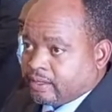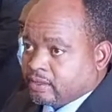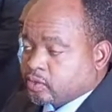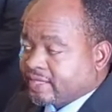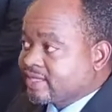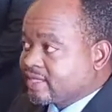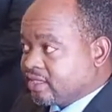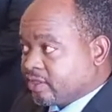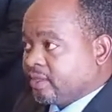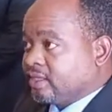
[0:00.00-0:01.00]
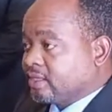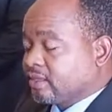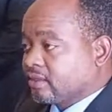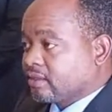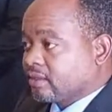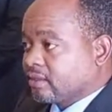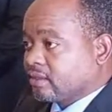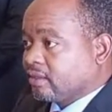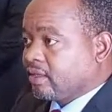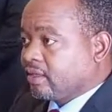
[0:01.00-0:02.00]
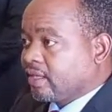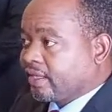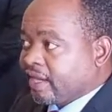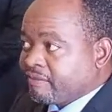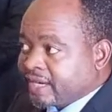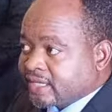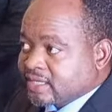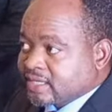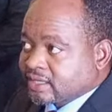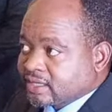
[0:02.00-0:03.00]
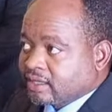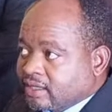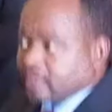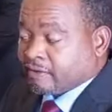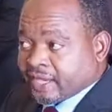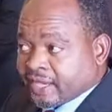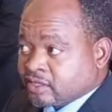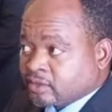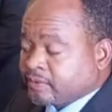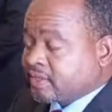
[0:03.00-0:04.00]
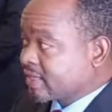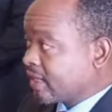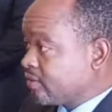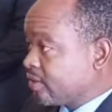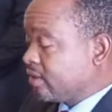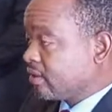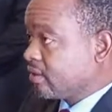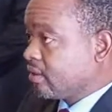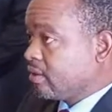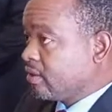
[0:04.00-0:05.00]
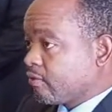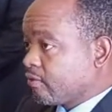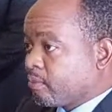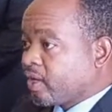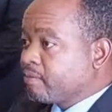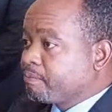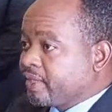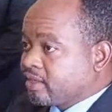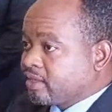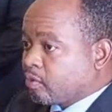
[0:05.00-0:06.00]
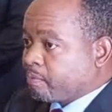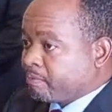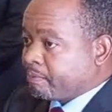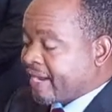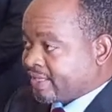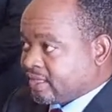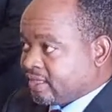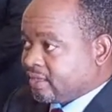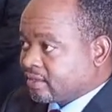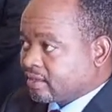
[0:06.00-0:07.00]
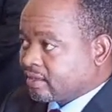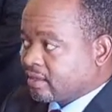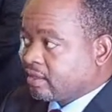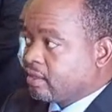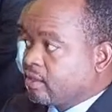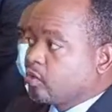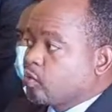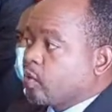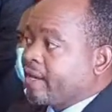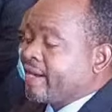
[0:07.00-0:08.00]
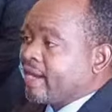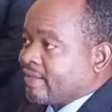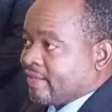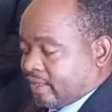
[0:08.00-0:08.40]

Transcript: transitioned governance affairs of this country from one political party to another.